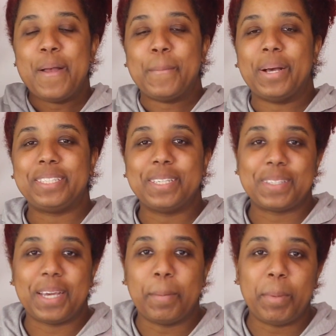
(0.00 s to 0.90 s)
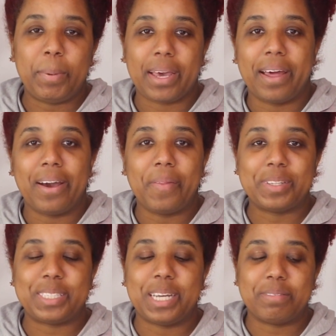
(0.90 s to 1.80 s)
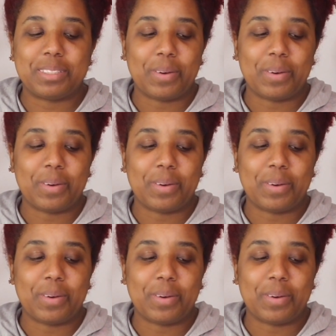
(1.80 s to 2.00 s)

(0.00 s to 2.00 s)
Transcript: My sister helped me pick out all this stuff,